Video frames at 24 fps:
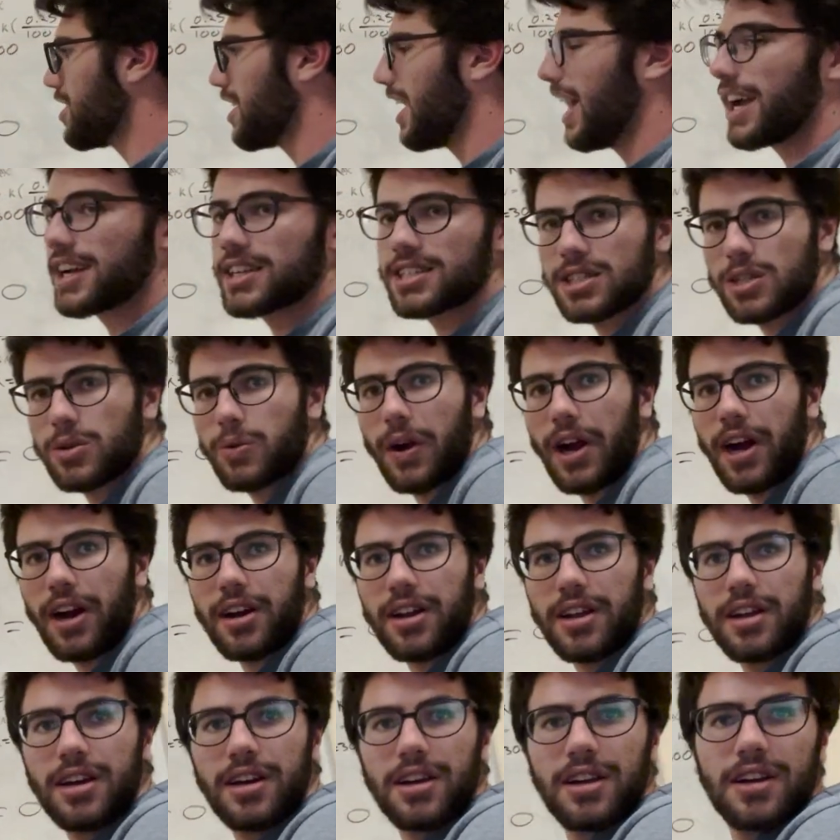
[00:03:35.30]
in x
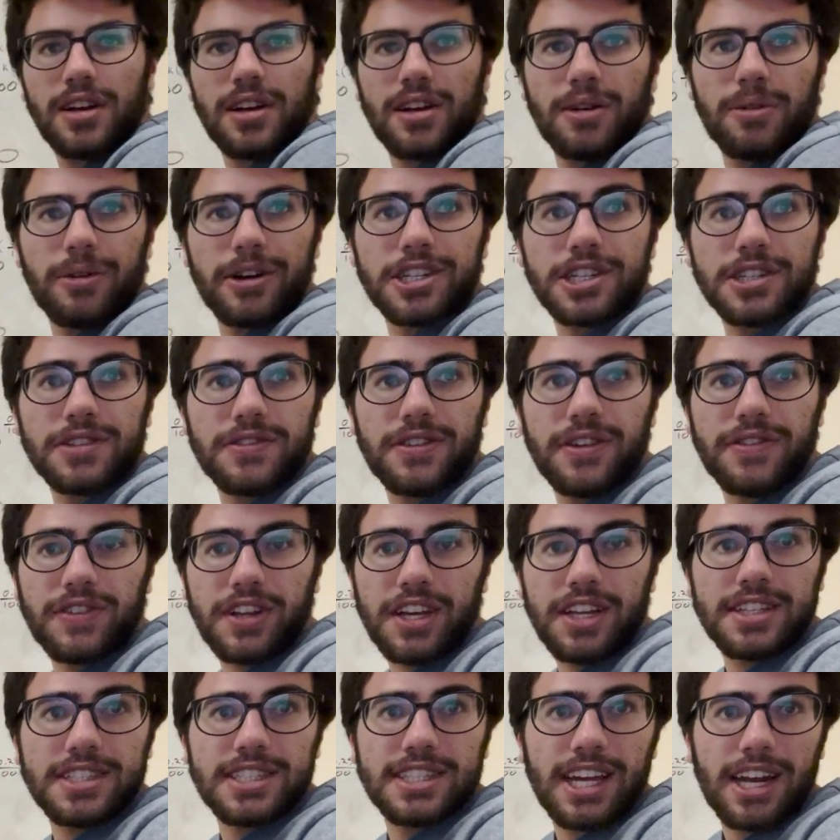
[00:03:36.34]
squared, which is
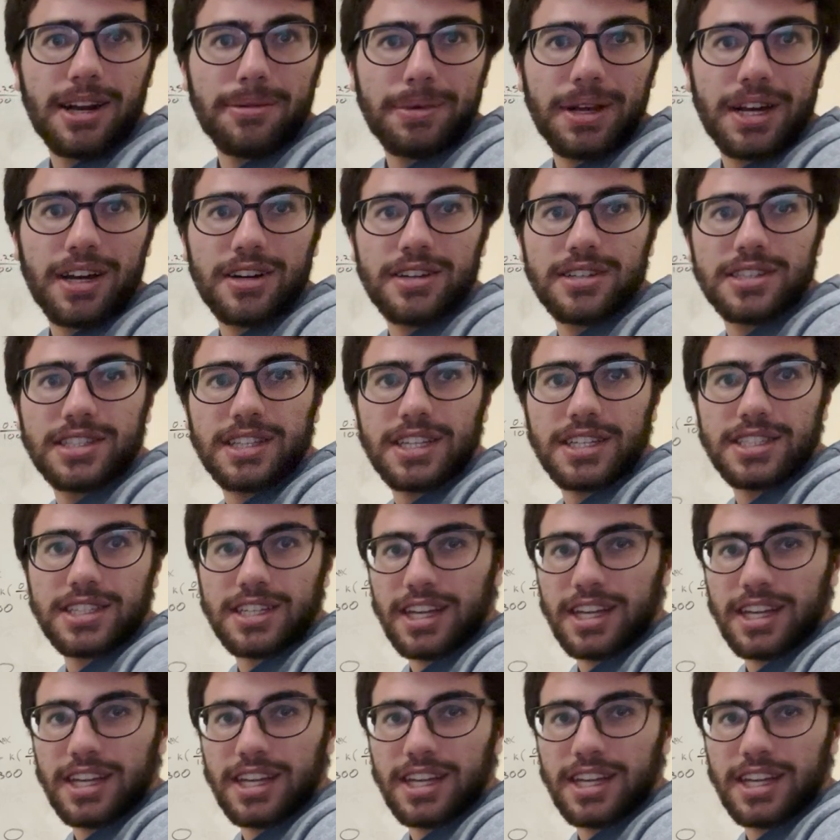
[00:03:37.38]
15 centimeters this